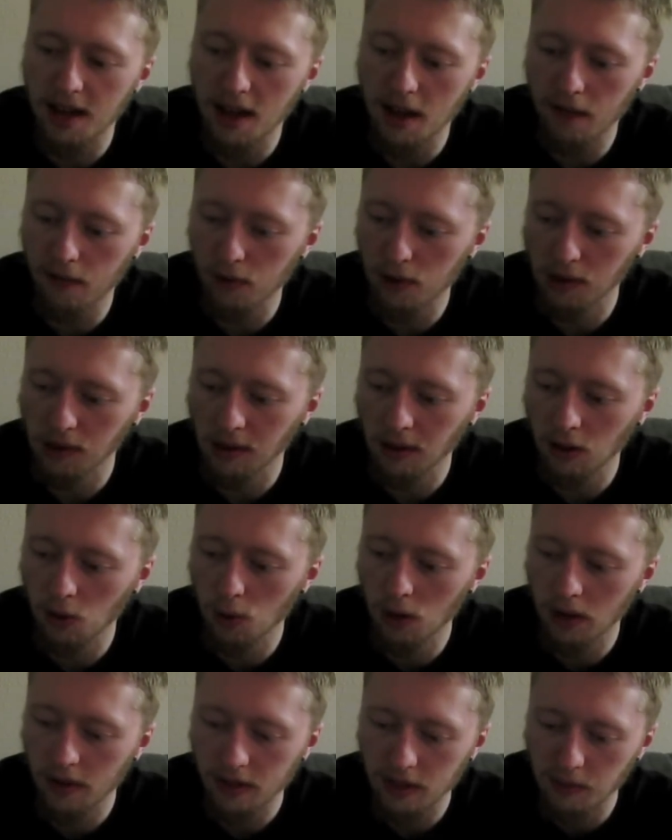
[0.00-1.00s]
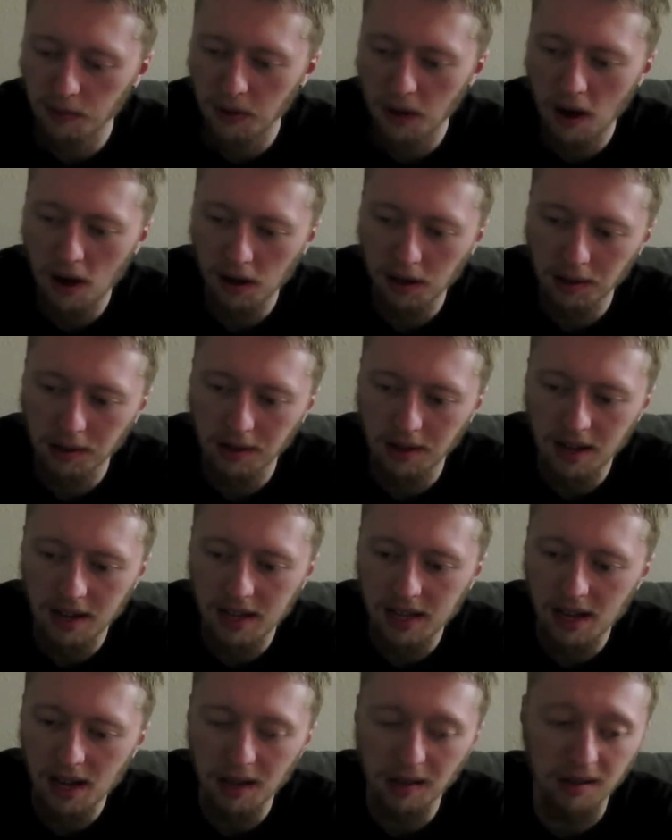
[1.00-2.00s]
every single one of these boxed
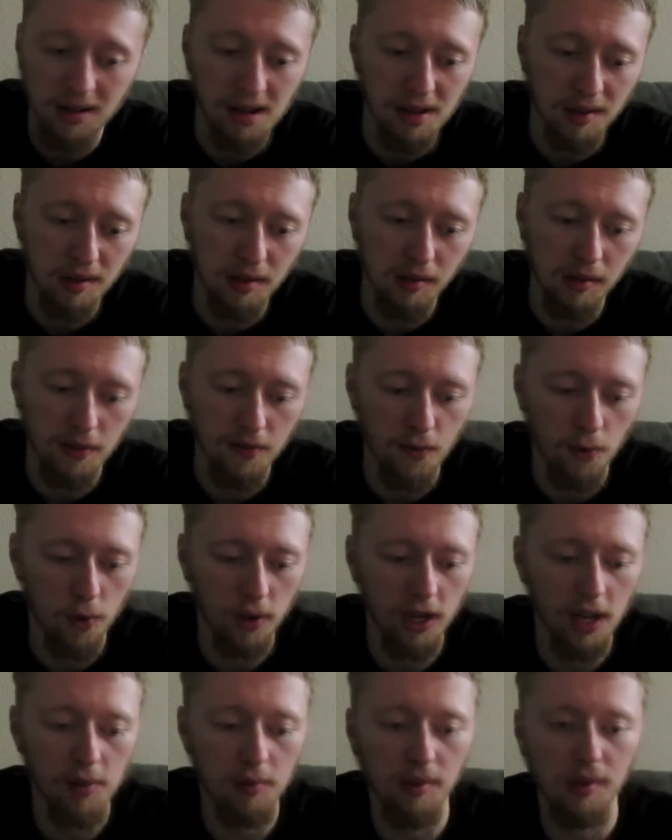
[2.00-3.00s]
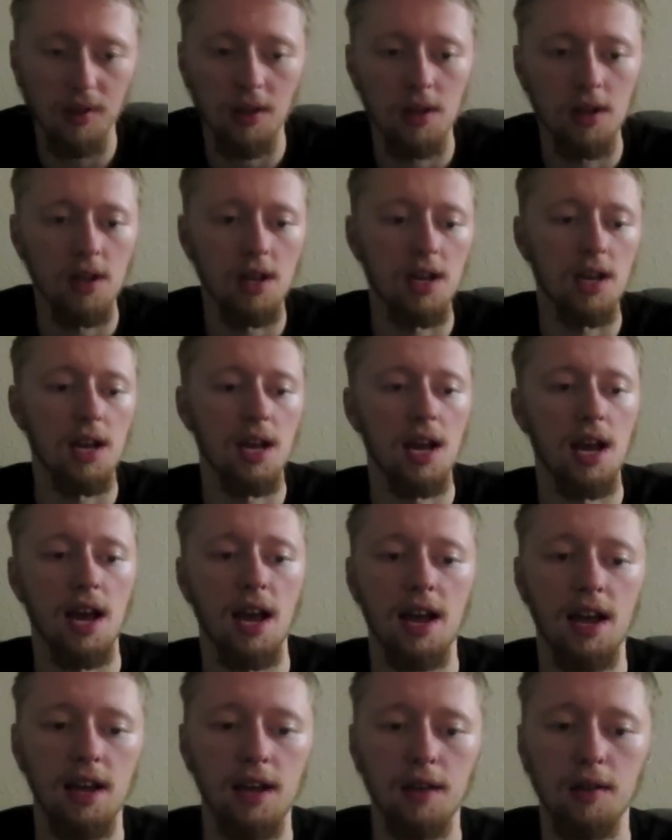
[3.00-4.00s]
NES and N64 games
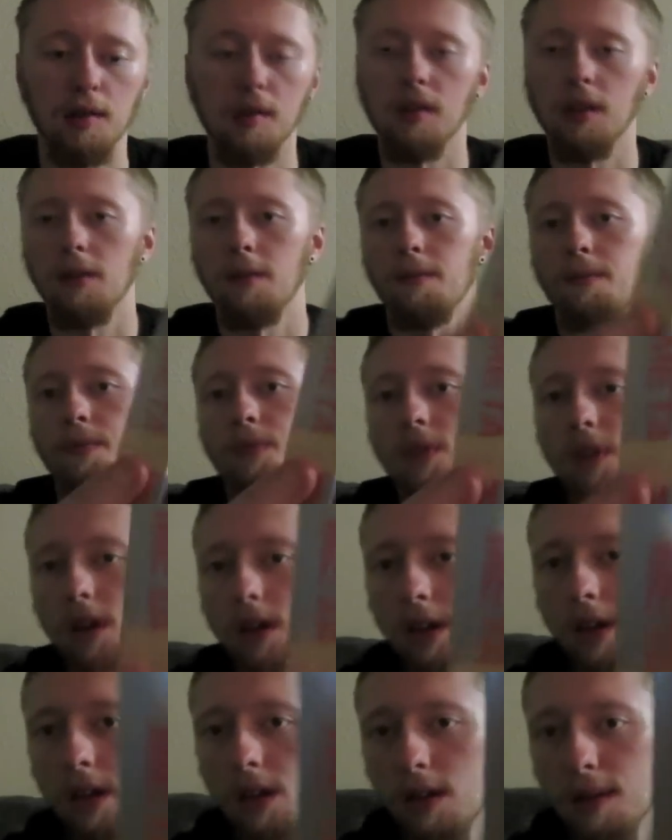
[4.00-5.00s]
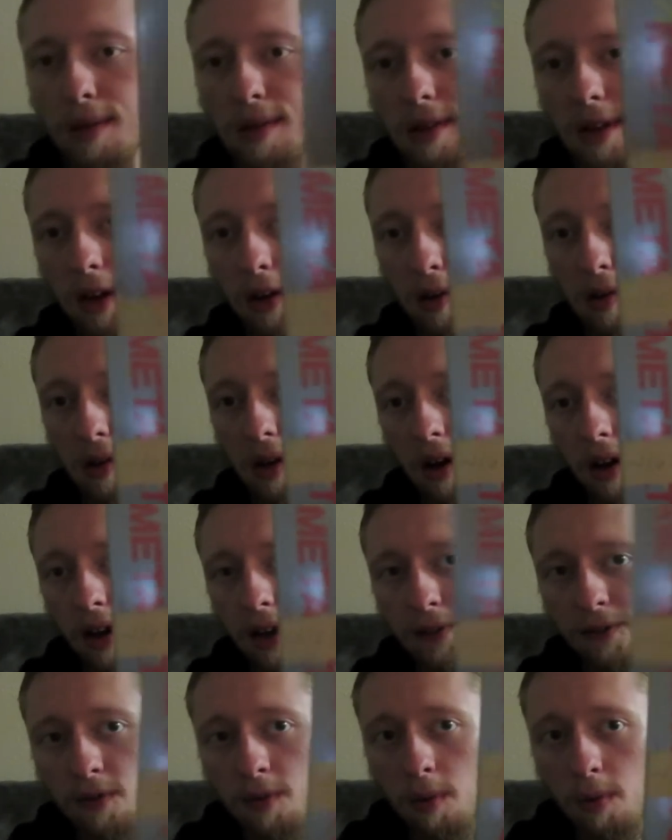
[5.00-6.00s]
has stickers on
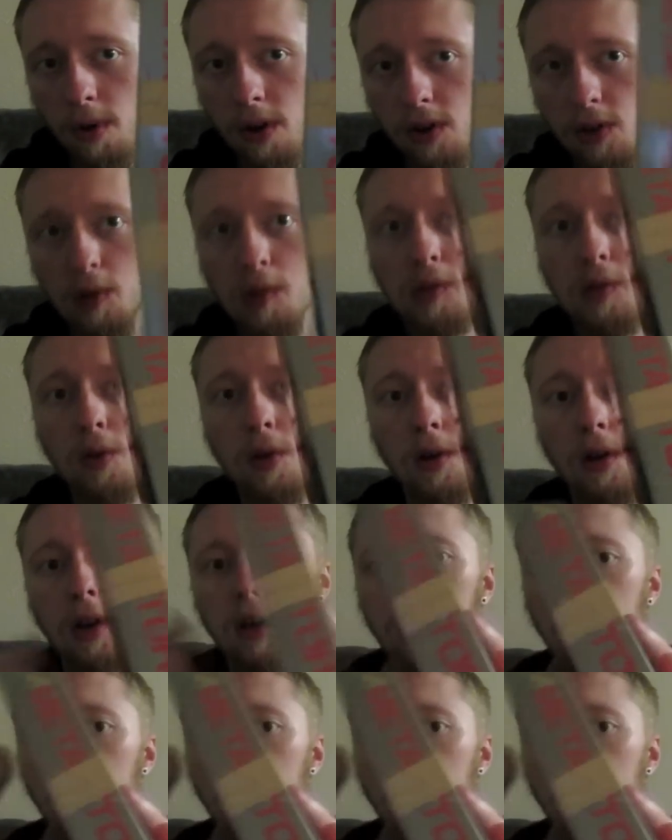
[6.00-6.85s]
it from a rental store.